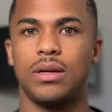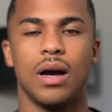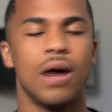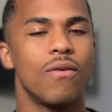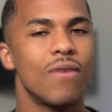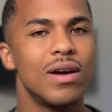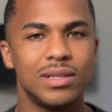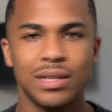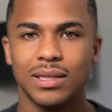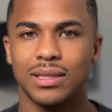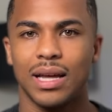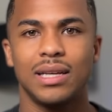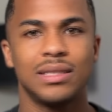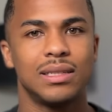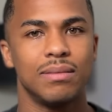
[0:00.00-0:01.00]
gut-wrenching
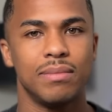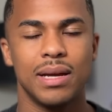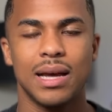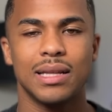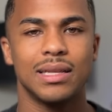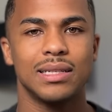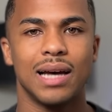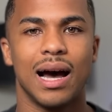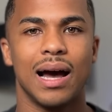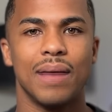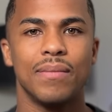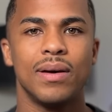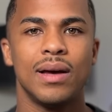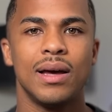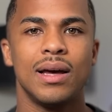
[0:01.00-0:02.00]
things to me at the time.
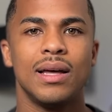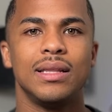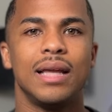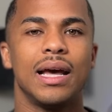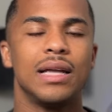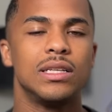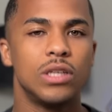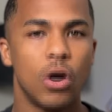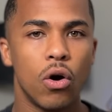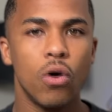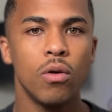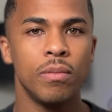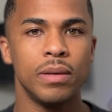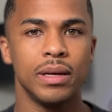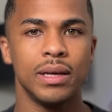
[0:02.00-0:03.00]
They had
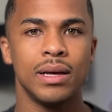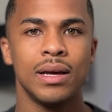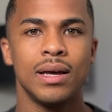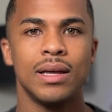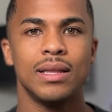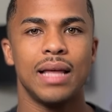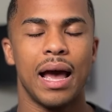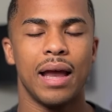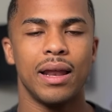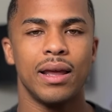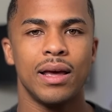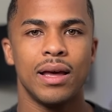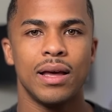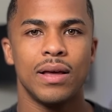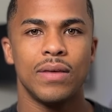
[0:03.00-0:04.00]
told me that
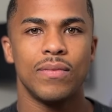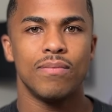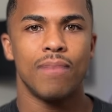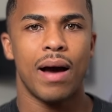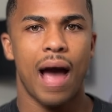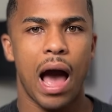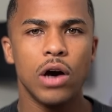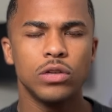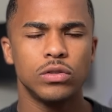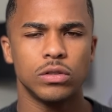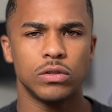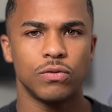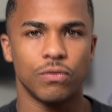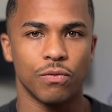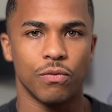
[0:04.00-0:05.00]
my house
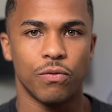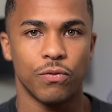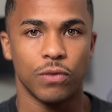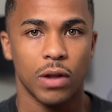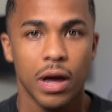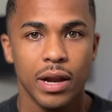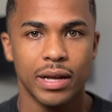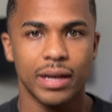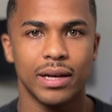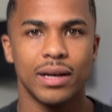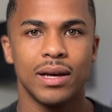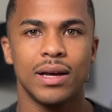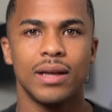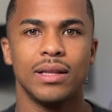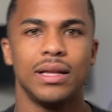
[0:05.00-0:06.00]
was flooding.
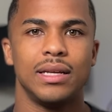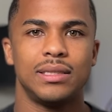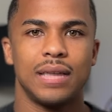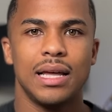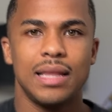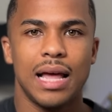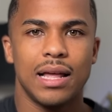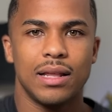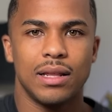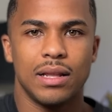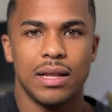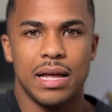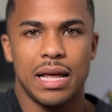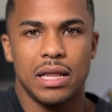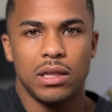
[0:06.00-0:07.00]
They said that
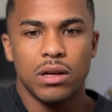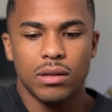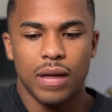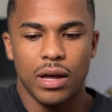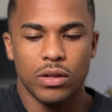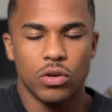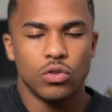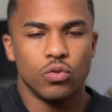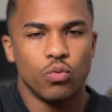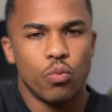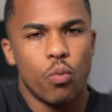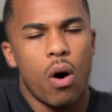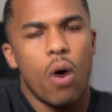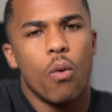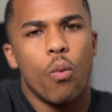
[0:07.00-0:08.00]
it looked like there was
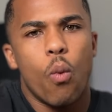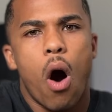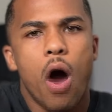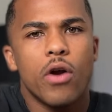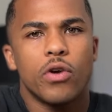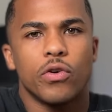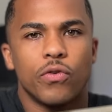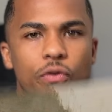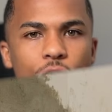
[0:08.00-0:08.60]
a water